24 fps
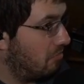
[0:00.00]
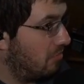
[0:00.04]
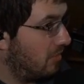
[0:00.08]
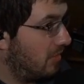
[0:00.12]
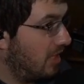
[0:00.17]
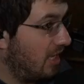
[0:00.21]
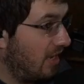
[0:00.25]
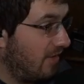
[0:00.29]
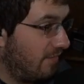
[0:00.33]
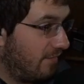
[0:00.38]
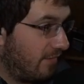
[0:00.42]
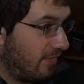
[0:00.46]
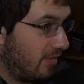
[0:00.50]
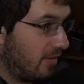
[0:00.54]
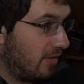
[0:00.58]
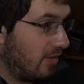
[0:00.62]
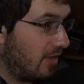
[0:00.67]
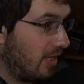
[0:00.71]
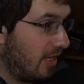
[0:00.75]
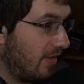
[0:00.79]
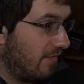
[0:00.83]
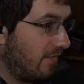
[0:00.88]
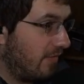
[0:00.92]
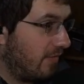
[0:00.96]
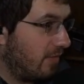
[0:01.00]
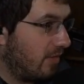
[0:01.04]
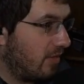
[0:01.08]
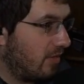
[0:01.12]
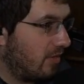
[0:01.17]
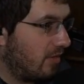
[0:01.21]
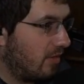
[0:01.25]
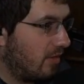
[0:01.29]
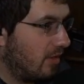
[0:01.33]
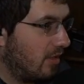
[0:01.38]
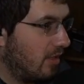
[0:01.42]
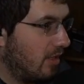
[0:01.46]
Def,
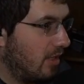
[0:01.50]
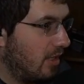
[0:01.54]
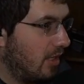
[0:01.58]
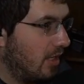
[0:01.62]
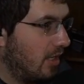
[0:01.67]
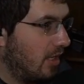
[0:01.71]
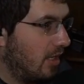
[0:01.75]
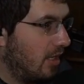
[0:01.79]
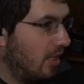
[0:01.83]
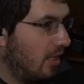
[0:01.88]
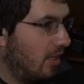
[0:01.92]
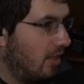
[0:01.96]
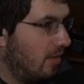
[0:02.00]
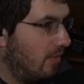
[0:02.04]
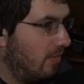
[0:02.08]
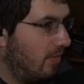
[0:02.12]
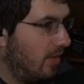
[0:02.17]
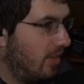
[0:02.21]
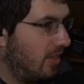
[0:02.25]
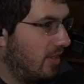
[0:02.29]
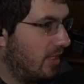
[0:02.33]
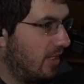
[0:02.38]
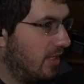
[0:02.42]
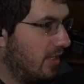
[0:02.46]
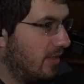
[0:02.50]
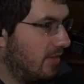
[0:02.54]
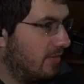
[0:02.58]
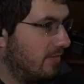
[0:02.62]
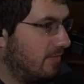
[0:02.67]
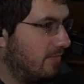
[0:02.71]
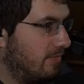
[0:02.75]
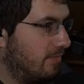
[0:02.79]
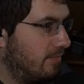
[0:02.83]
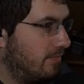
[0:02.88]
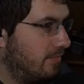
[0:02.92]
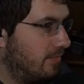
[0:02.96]
definitely with
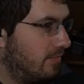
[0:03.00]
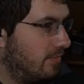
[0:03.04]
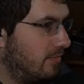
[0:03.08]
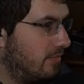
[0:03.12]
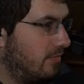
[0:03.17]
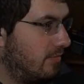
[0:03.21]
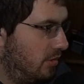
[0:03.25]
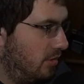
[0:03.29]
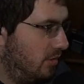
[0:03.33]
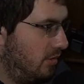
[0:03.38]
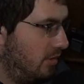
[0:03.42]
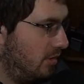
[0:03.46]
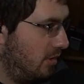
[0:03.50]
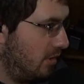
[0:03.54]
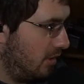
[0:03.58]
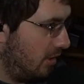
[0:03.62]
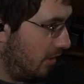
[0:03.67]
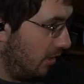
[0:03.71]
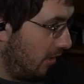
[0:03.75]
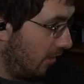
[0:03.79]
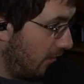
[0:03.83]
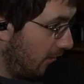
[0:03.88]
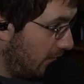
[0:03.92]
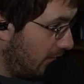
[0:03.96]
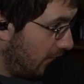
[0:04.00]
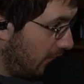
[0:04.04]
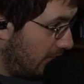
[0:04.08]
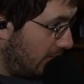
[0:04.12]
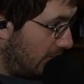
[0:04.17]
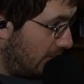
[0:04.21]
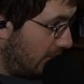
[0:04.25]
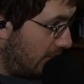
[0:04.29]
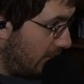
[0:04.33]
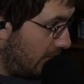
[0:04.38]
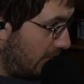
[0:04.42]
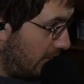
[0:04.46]
um
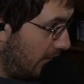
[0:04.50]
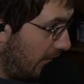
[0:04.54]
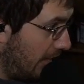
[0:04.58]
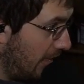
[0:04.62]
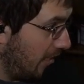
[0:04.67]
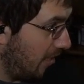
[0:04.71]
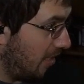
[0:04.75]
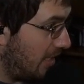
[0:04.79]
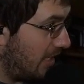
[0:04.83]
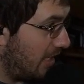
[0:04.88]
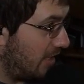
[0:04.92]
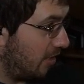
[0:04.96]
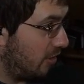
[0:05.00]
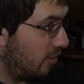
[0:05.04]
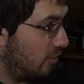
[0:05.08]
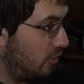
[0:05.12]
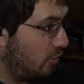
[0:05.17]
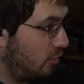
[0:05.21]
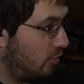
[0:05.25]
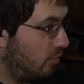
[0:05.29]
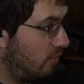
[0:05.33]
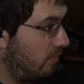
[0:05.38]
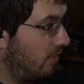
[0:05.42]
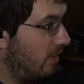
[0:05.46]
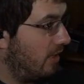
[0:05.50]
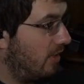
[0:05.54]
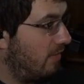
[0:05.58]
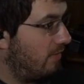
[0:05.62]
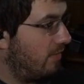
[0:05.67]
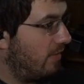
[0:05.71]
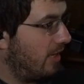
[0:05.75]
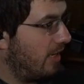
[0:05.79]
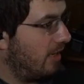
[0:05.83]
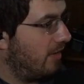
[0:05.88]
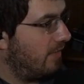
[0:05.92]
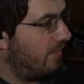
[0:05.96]
uh unlock trade
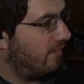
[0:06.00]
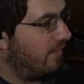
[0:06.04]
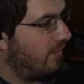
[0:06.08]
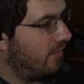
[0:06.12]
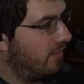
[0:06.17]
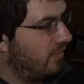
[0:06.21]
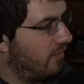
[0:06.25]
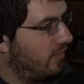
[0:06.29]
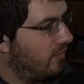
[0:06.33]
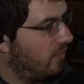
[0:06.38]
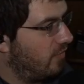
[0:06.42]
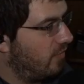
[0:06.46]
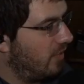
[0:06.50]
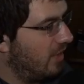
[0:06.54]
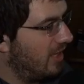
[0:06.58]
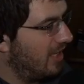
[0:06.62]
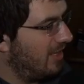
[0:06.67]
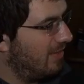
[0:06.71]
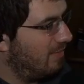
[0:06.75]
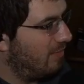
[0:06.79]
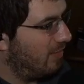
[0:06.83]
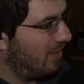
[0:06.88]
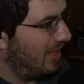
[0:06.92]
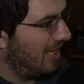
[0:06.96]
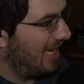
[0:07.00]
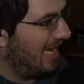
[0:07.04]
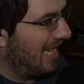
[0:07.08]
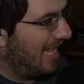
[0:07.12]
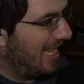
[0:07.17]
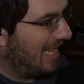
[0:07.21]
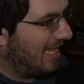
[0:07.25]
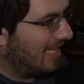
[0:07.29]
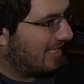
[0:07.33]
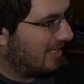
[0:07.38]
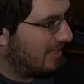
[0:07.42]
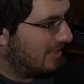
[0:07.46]
route for 20
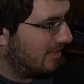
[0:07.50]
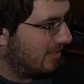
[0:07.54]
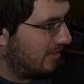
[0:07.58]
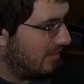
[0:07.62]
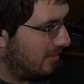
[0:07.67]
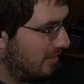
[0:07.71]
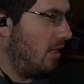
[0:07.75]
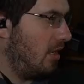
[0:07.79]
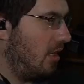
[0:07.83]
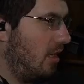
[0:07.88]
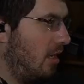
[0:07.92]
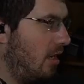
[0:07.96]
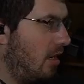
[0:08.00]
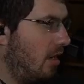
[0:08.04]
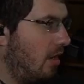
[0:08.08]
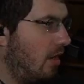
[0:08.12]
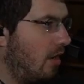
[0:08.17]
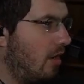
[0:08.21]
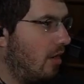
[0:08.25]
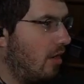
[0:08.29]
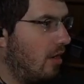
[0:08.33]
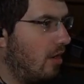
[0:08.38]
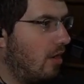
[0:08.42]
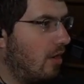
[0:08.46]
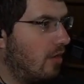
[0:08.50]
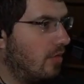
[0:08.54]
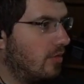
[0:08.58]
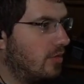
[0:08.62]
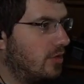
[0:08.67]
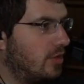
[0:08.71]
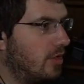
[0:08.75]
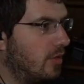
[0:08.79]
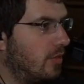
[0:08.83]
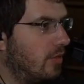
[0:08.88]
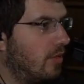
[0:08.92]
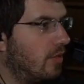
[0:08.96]
planks. Oh,
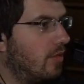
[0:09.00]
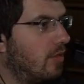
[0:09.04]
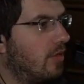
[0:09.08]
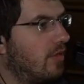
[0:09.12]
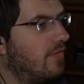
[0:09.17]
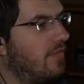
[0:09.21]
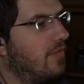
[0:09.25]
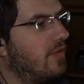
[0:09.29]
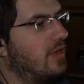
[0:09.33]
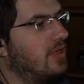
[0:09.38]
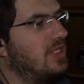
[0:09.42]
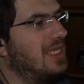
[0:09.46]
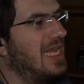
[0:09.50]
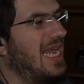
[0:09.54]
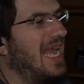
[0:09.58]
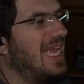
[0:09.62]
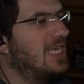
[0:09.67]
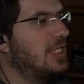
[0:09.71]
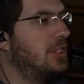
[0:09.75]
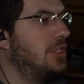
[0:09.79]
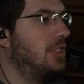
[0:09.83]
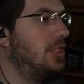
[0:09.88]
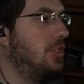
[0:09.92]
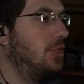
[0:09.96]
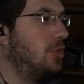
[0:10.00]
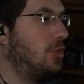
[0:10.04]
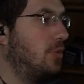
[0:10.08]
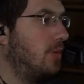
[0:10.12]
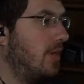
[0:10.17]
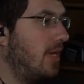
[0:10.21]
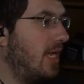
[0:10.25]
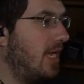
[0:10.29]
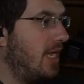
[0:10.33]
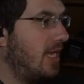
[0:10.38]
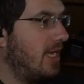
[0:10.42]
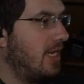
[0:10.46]
so in order for us to actually
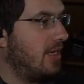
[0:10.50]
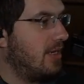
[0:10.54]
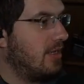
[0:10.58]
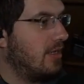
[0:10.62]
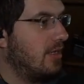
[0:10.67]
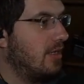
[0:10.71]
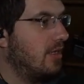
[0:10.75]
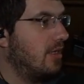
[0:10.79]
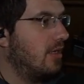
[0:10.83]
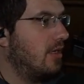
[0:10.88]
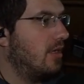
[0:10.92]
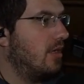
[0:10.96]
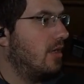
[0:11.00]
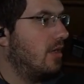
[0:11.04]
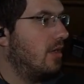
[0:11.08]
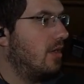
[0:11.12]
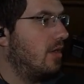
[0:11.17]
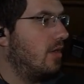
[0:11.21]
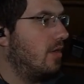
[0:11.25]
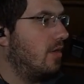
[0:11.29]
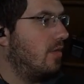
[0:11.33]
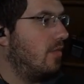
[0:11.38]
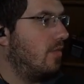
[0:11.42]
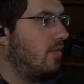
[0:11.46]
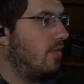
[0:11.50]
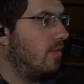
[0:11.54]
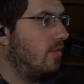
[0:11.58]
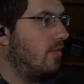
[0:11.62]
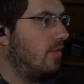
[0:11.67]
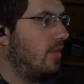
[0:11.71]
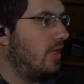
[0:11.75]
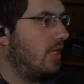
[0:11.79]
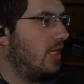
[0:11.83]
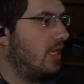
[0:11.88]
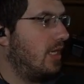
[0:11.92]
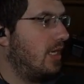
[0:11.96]
trade,
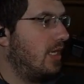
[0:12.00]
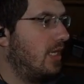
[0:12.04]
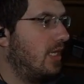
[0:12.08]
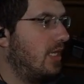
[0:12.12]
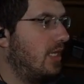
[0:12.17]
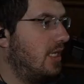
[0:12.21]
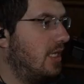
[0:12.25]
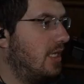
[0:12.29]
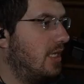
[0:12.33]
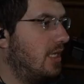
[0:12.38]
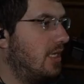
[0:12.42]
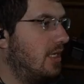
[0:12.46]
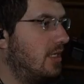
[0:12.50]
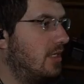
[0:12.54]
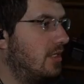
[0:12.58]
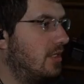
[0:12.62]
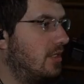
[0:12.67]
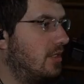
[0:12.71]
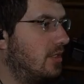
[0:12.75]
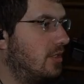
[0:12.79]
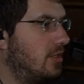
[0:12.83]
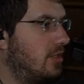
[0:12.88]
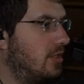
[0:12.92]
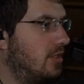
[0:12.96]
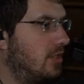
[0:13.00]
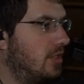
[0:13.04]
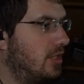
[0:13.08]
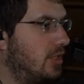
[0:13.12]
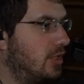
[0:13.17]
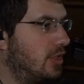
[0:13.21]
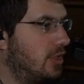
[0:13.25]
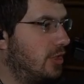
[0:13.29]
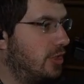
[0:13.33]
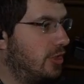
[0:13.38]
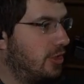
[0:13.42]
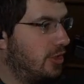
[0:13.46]
we need
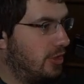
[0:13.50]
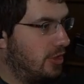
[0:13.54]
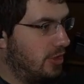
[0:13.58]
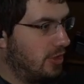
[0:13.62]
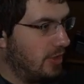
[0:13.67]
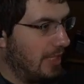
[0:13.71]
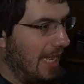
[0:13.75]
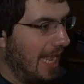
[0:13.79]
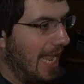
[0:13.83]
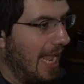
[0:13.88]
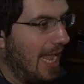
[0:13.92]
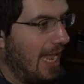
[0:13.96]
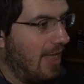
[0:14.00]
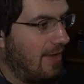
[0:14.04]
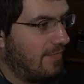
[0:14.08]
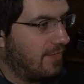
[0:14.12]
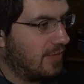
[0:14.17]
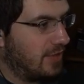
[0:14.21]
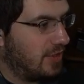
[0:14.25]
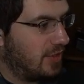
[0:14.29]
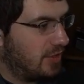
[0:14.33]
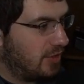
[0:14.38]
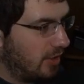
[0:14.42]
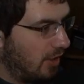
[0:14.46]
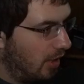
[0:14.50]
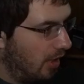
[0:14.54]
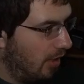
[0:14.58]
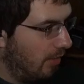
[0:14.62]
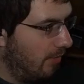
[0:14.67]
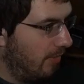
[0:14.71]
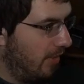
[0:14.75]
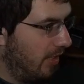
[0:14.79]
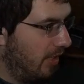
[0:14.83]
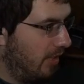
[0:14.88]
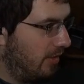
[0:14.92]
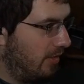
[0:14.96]
to have a
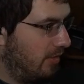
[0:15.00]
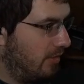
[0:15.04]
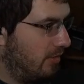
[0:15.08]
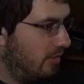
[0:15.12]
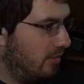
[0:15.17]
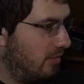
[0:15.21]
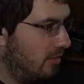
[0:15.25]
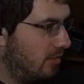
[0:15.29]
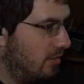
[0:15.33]
sawmill.